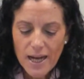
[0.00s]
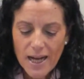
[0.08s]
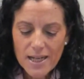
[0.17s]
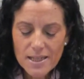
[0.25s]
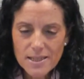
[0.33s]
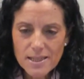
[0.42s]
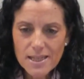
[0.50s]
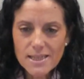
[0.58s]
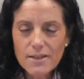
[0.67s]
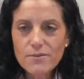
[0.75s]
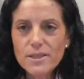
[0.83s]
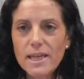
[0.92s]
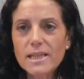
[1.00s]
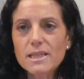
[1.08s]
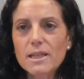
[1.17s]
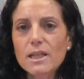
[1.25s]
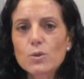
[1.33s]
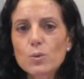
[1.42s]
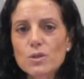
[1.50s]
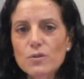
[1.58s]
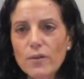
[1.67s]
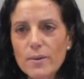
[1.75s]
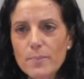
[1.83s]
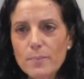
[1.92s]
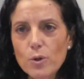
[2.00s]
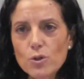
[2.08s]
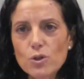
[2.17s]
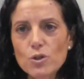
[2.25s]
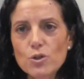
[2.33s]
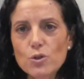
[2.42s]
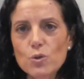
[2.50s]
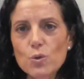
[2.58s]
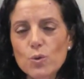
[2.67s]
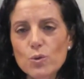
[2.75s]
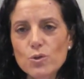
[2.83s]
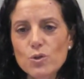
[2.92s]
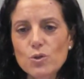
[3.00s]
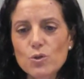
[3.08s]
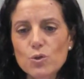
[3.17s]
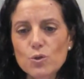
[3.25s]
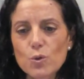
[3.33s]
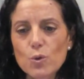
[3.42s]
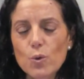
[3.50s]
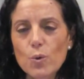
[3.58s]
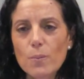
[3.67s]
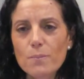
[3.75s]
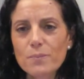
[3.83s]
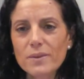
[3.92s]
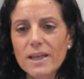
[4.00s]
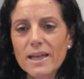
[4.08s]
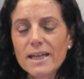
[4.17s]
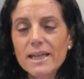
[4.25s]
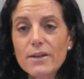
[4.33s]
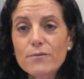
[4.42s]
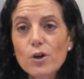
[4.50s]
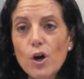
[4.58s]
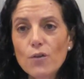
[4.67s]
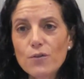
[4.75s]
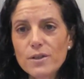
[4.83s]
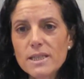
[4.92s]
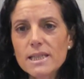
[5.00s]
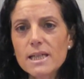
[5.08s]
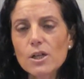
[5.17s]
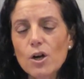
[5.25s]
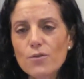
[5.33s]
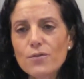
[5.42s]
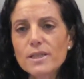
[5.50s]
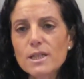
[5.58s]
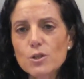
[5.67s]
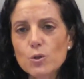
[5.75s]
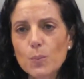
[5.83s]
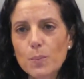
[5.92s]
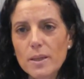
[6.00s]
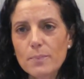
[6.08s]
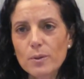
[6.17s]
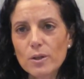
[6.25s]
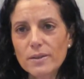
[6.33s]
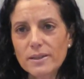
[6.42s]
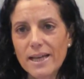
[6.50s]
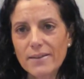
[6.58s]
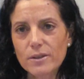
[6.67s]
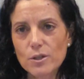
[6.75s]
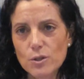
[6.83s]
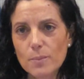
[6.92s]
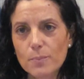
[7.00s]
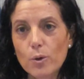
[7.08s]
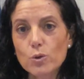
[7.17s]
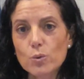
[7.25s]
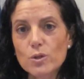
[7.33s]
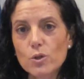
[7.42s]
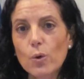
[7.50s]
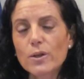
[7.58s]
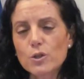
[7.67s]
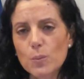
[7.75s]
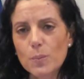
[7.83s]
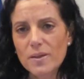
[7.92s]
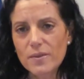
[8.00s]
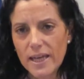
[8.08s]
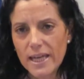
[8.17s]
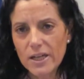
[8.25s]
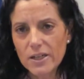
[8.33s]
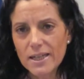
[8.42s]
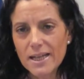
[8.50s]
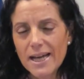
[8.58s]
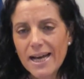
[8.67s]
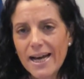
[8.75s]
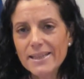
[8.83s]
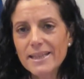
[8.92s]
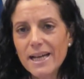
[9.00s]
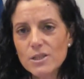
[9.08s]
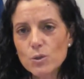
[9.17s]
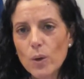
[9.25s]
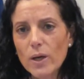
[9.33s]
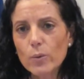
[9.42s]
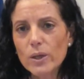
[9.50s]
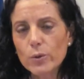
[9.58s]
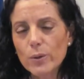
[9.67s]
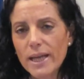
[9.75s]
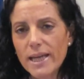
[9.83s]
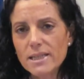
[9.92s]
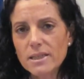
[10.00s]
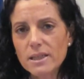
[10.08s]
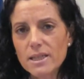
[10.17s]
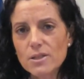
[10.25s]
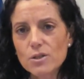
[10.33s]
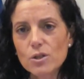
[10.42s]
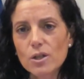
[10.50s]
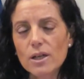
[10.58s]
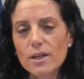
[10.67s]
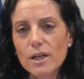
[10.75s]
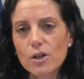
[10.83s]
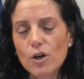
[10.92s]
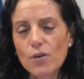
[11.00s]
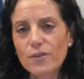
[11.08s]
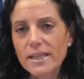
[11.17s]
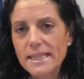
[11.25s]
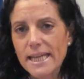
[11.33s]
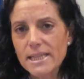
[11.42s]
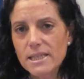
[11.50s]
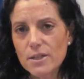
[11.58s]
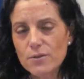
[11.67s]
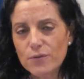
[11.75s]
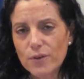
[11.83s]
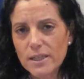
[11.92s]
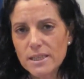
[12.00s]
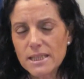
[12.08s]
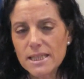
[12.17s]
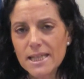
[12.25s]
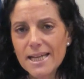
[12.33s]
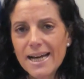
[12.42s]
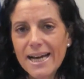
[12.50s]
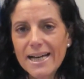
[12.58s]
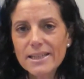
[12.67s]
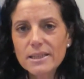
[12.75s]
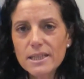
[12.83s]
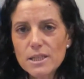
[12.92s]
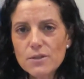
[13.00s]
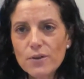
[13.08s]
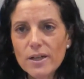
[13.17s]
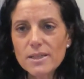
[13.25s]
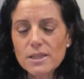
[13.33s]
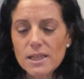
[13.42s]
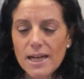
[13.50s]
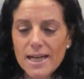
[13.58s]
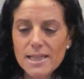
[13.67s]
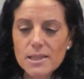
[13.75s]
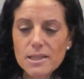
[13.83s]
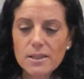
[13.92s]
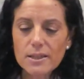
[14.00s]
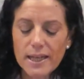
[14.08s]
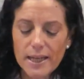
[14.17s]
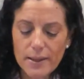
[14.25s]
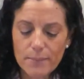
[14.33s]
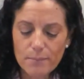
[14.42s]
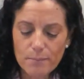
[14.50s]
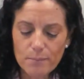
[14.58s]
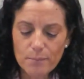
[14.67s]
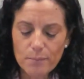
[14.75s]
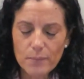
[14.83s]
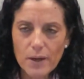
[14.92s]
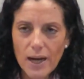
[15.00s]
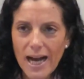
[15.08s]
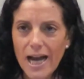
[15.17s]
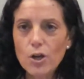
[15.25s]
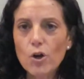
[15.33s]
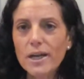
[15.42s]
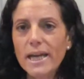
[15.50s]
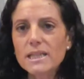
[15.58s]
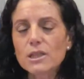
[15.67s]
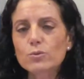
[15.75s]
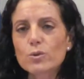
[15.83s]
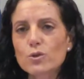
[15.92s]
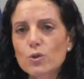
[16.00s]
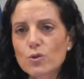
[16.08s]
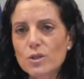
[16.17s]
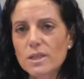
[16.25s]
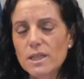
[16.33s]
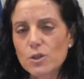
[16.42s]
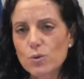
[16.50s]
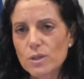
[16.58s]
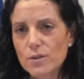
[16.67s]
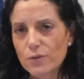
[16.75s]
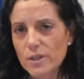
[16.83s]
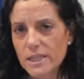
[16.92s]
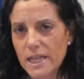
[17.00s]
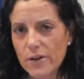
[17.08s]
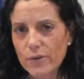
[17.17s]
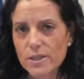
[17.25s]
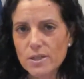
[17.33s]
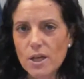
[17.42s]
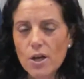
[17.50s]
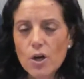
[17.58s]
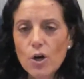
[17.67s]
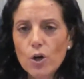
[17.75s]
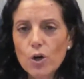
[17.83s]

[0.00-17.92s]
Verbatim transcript: As, as I've said, it was very important to to um, give confid- confidence to people that the support was going to be there. And that's why we created this uh, COVID 19 fund. And this fund has uh, um, allocated resources into different areas.